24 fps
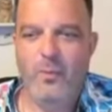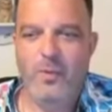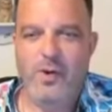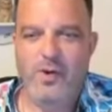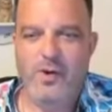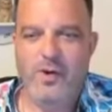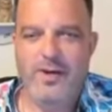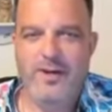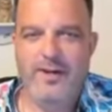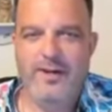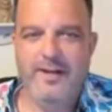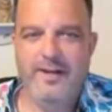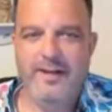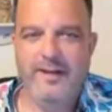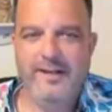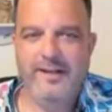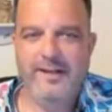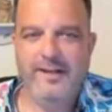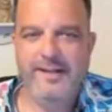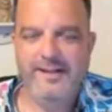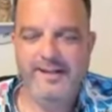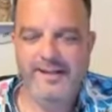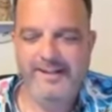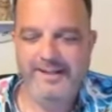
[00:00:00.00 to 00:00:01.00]

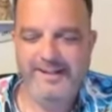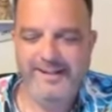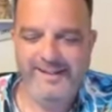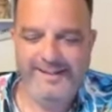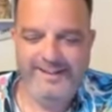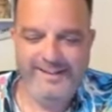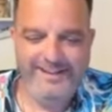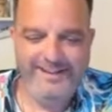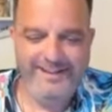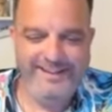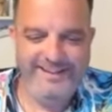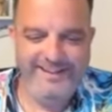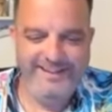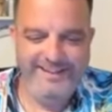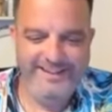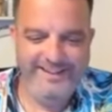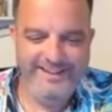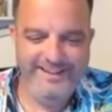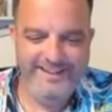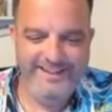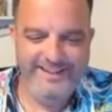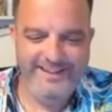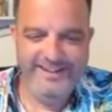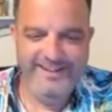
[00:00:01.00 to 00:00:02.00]

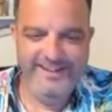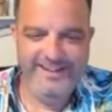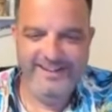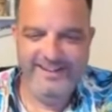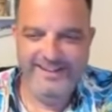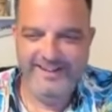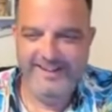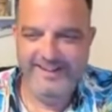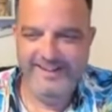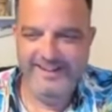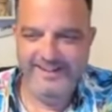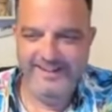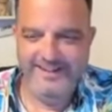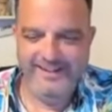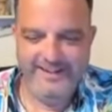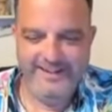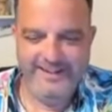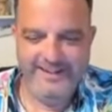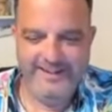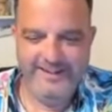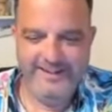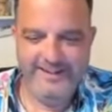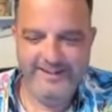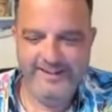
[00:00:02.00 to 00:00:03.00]

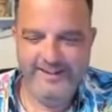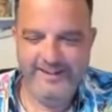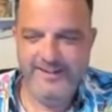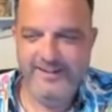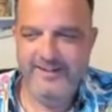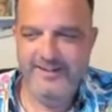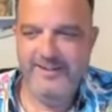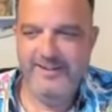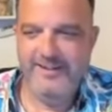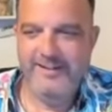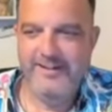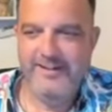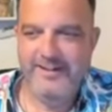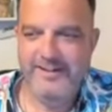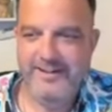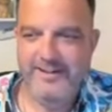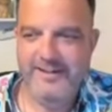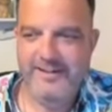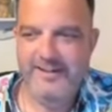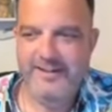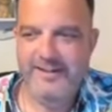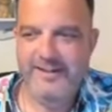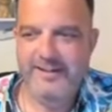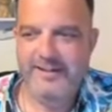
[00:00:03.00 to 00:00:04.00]

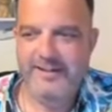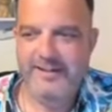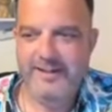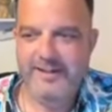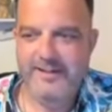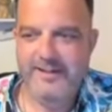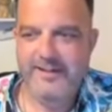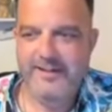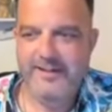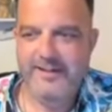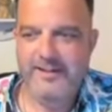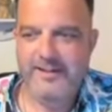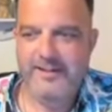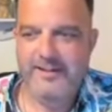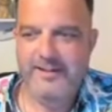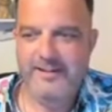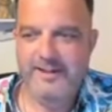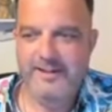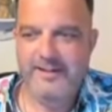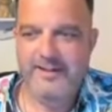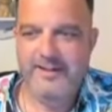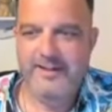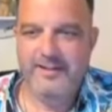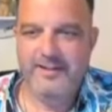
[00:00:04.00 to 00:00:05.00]

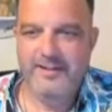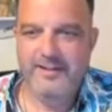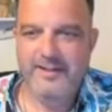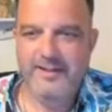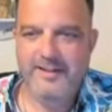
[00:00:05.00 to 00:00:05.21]
No words are spoken by the person on screen.